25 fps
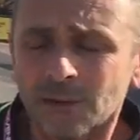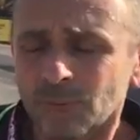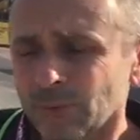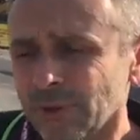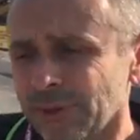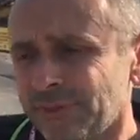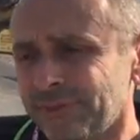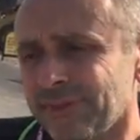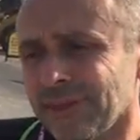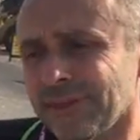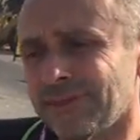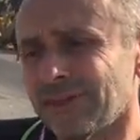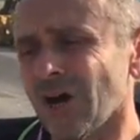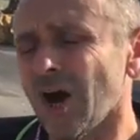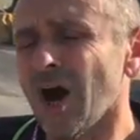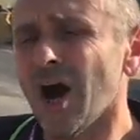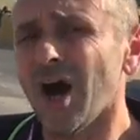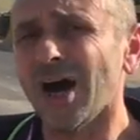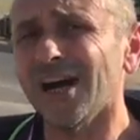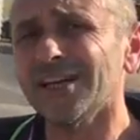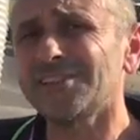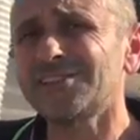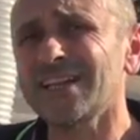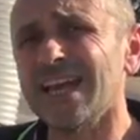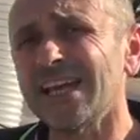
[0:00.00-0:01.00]
With the
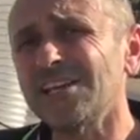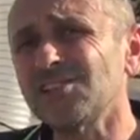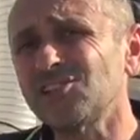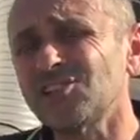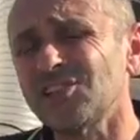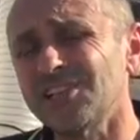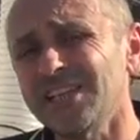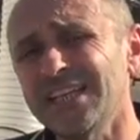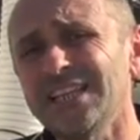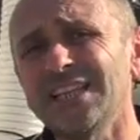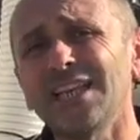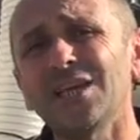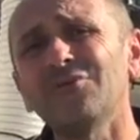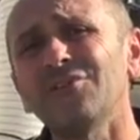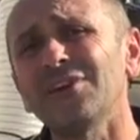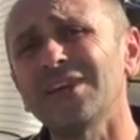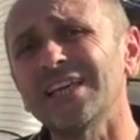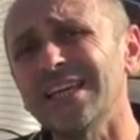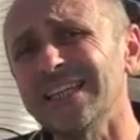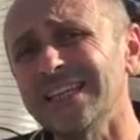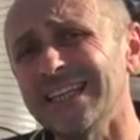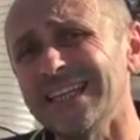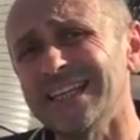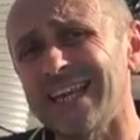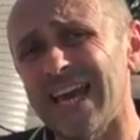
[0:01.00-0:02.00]
high density
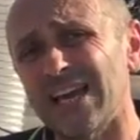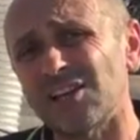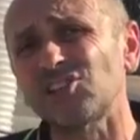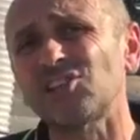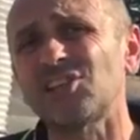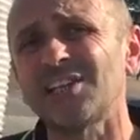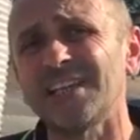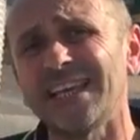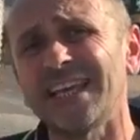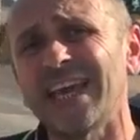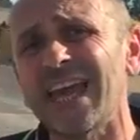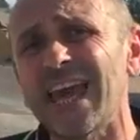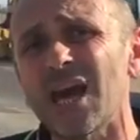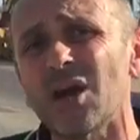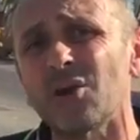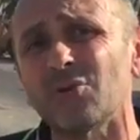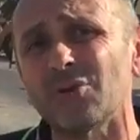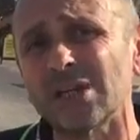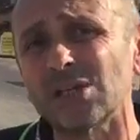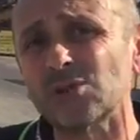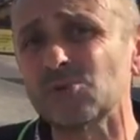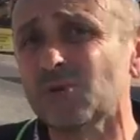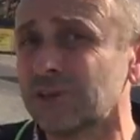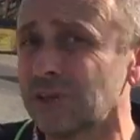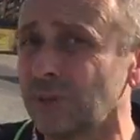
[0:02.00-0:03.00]
living in our city
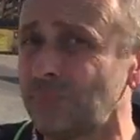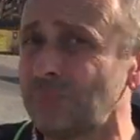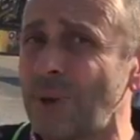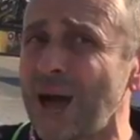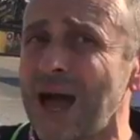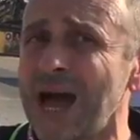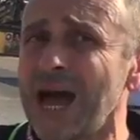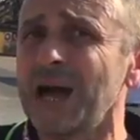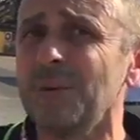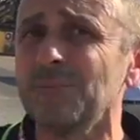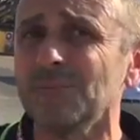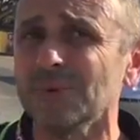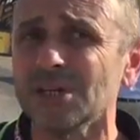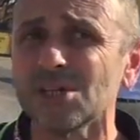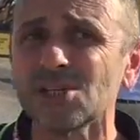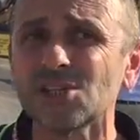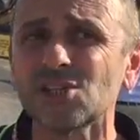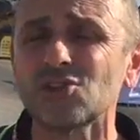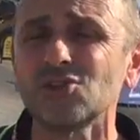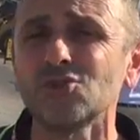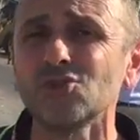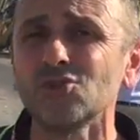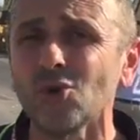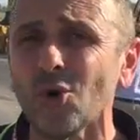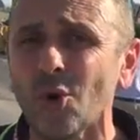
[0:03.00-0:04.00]
areas with
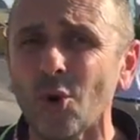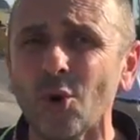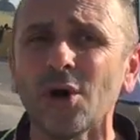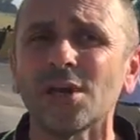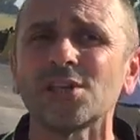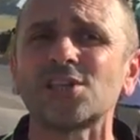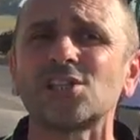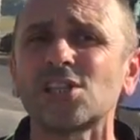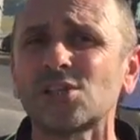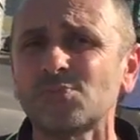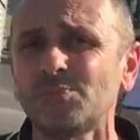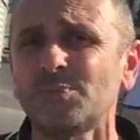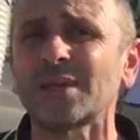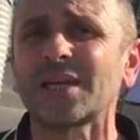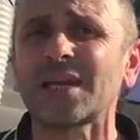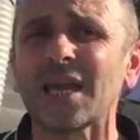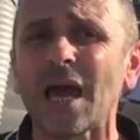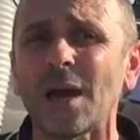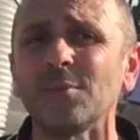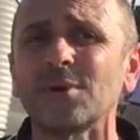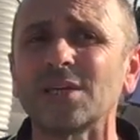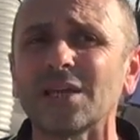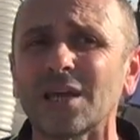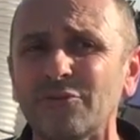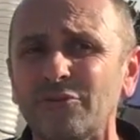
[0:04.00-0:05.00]
apartments, noise is
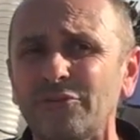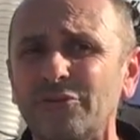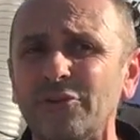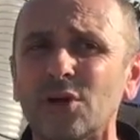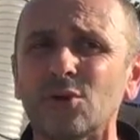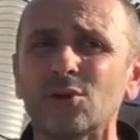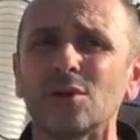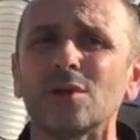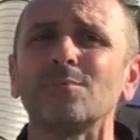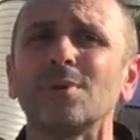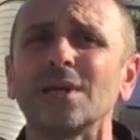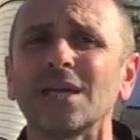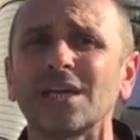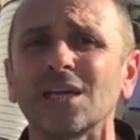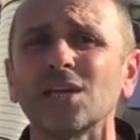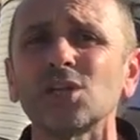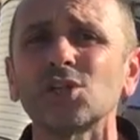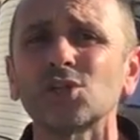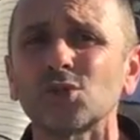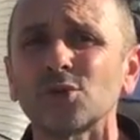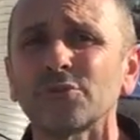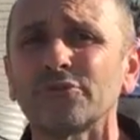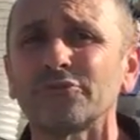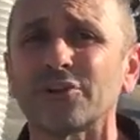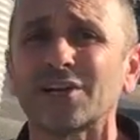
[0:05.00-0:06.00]
becoming a very big
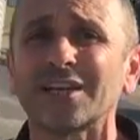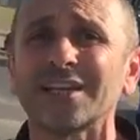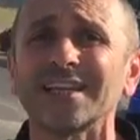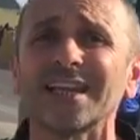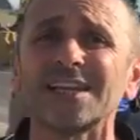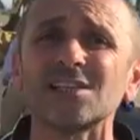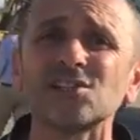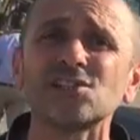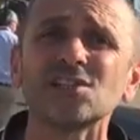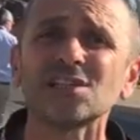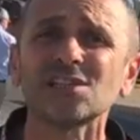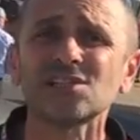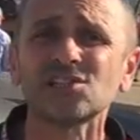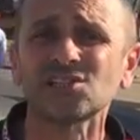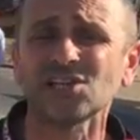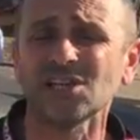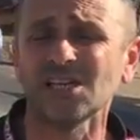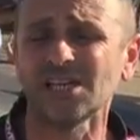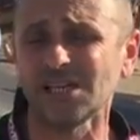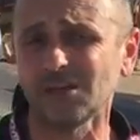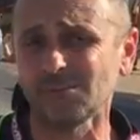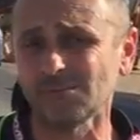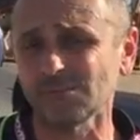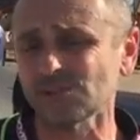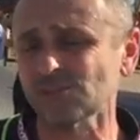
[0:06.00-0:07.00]
issue for cleansing
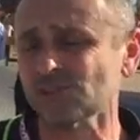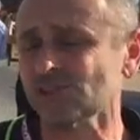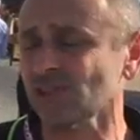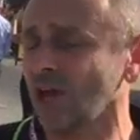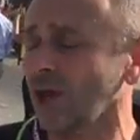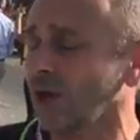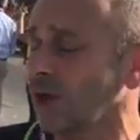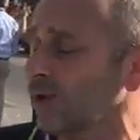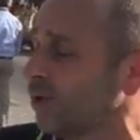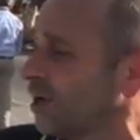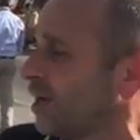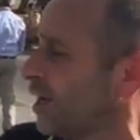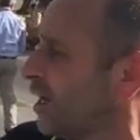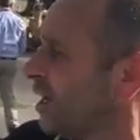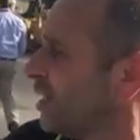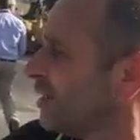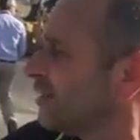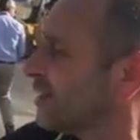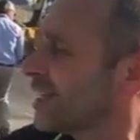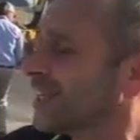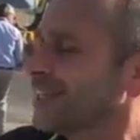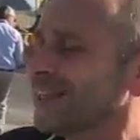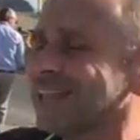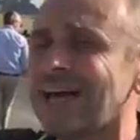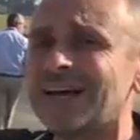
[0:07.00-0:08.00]
teams. So
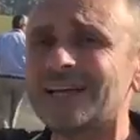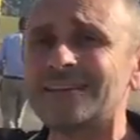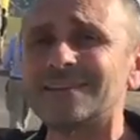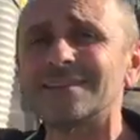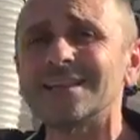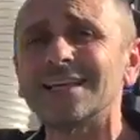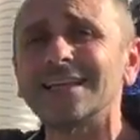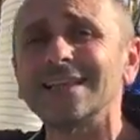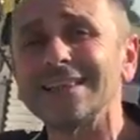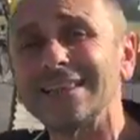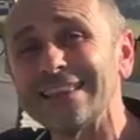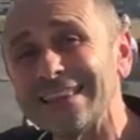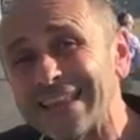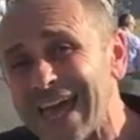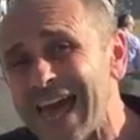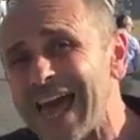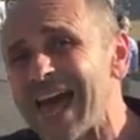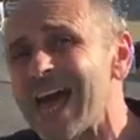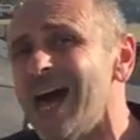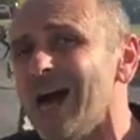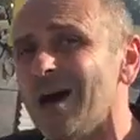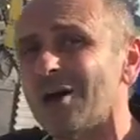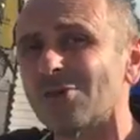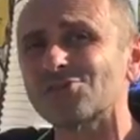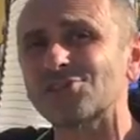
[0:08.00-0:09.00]
the Glutton
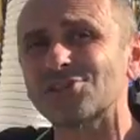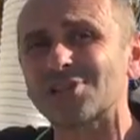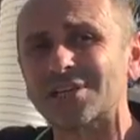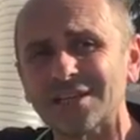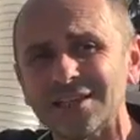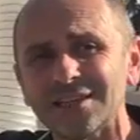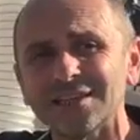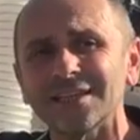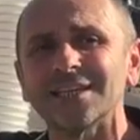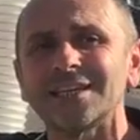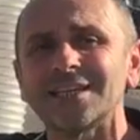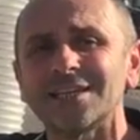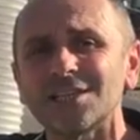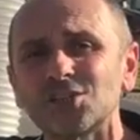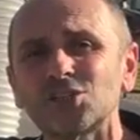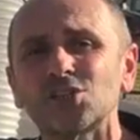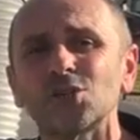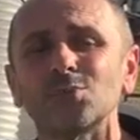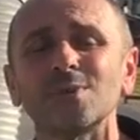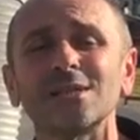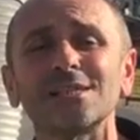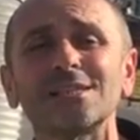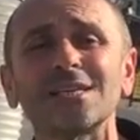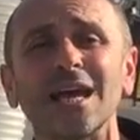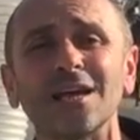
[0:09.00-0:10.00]
allows the cleaning
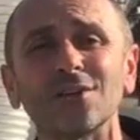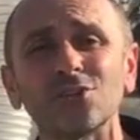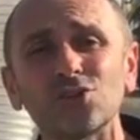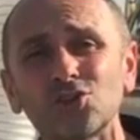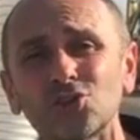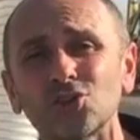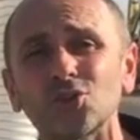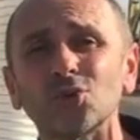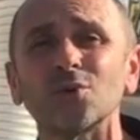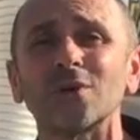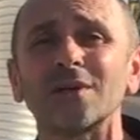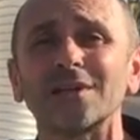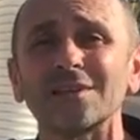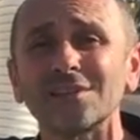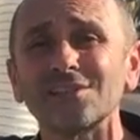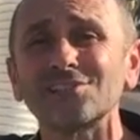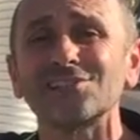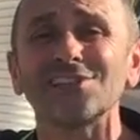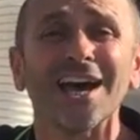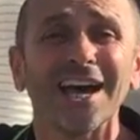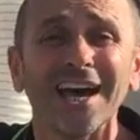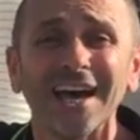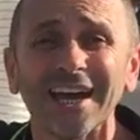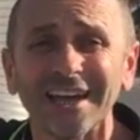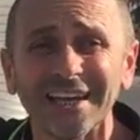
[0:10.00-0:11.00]
to be done during the
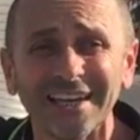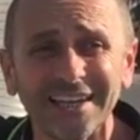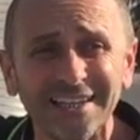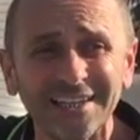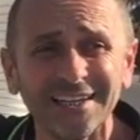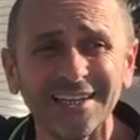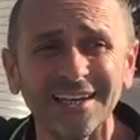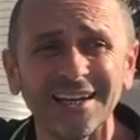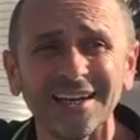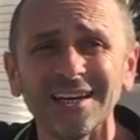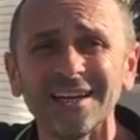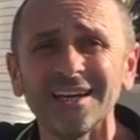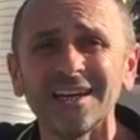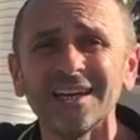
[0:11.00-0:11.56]
day,